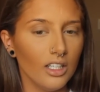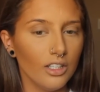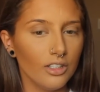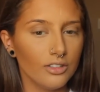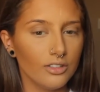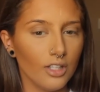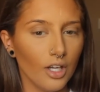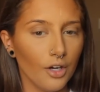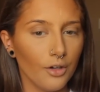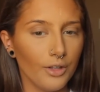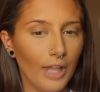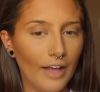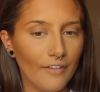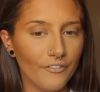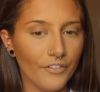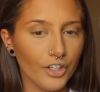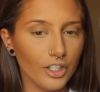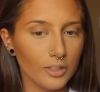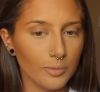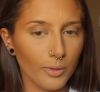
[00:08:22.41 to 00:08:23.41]
So
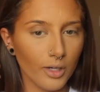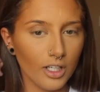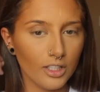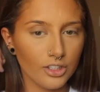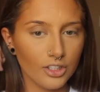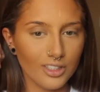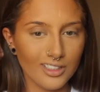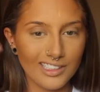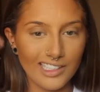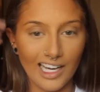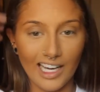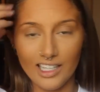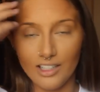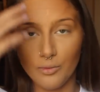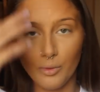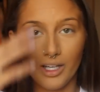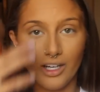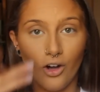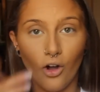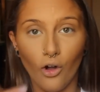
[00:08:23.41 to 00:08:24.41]
that first bronzer kind
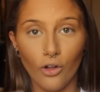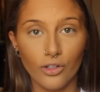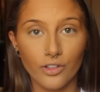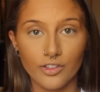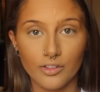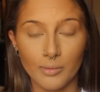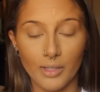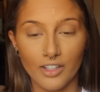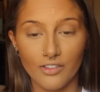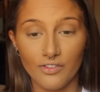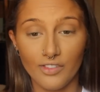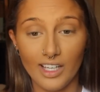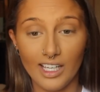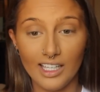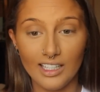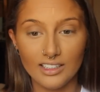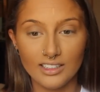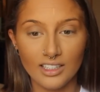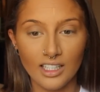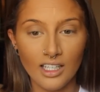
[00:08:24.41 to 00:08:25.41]
of went all over my
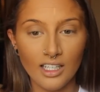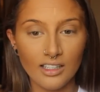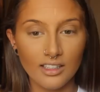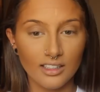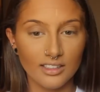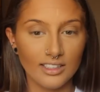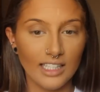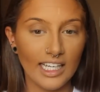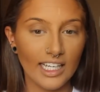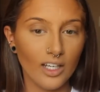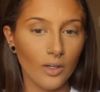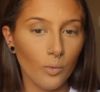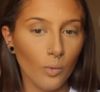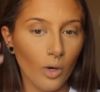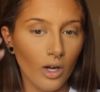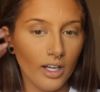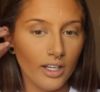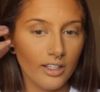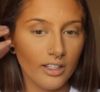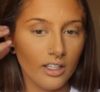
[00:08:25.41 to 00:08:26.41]
face. The second
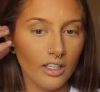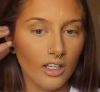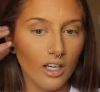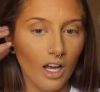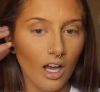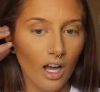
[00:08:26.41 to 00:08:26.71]
one,